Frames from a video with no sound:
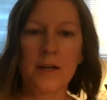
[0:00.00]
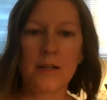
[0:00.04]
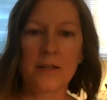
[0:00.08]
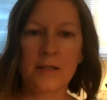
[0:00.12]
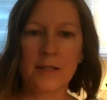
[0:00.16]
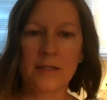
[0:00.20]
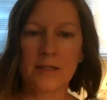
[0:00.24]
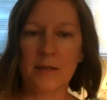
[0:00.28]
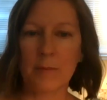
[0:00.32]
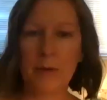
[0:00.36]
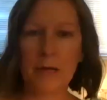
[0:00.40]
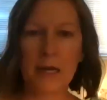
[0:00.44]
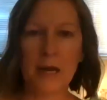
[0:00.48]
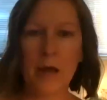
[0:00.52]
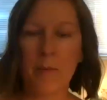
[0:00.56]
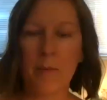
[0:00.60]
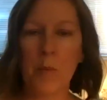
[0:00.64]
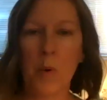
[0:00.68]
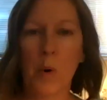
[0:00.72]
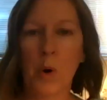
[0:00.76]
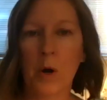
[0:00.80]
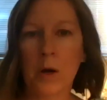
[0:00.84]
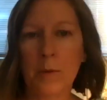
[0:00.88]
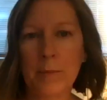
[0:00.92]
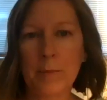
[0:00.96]
it doesn't mean
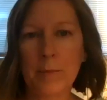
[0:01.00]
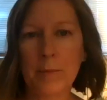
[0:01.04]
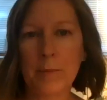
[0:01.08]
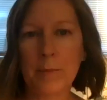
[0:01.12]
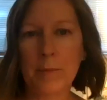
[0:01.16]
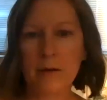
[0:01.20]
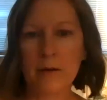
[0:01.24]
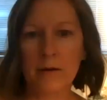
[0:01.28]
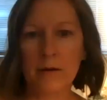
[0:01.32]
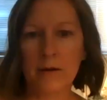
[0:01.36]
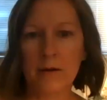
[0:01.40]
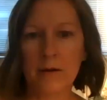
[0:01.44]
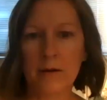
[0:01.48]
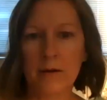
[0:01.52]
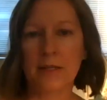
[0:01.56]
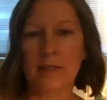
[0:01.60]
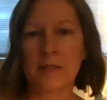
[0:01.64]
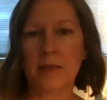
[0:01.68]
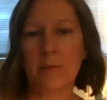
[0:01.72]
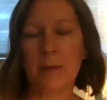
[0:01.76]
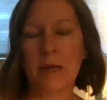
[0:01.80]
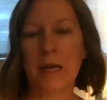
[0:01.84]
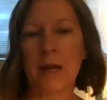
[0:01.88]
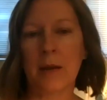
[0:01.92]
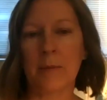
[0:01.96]
I'm morbid. It
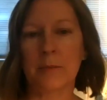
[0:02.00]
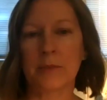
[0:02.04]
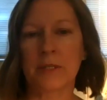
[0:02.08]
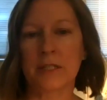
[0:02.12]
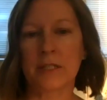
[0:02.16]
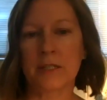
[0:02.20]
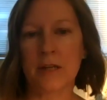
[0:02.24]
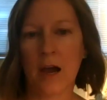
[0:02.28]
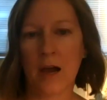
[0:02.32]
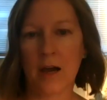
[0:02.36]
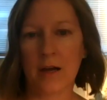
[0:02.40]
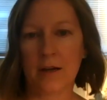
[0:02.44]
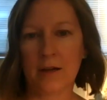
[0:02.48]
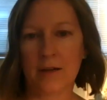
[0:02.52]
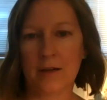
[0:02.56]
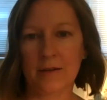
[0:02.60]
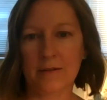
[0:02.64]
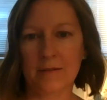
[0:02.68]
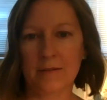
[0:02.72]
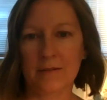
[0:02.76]
doesn't mean I'm stuck.